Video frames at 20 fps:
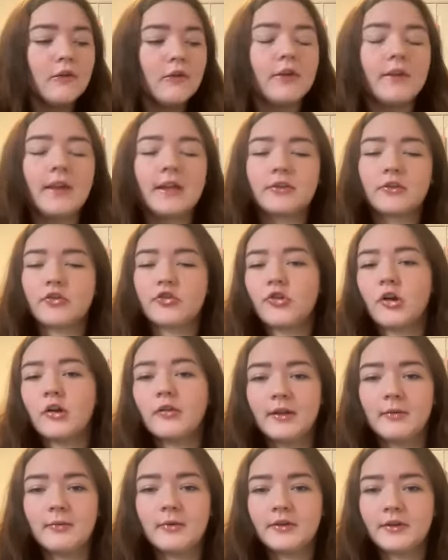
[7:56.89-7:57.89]
feel like they're
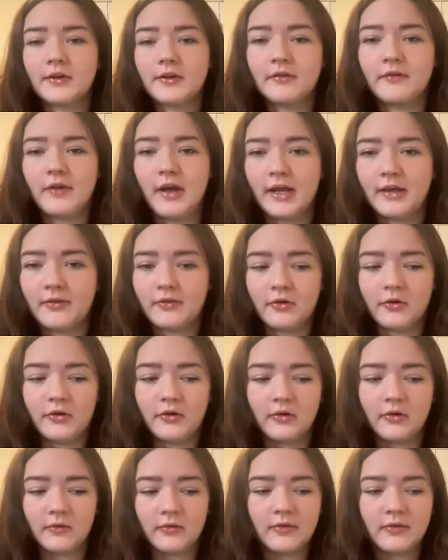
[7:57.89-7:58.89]
struggling with their
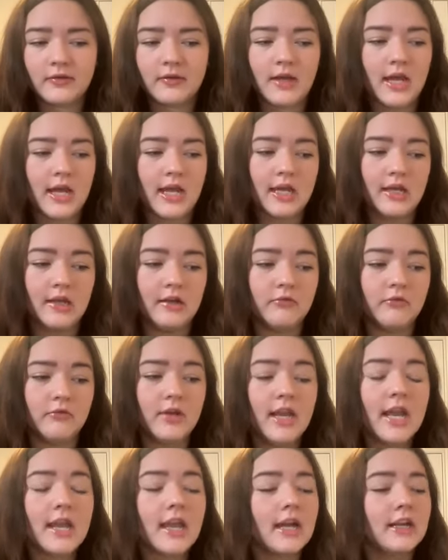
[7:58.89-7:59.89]
advisors and
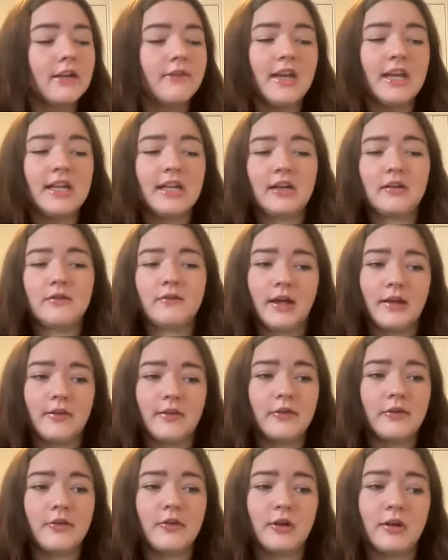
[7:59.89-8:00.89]
kind of any
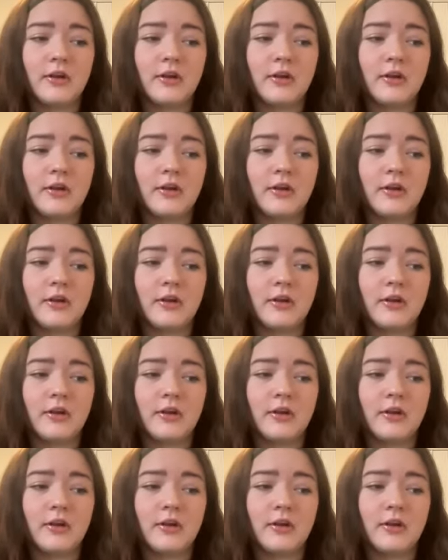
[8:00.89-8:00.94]
advice to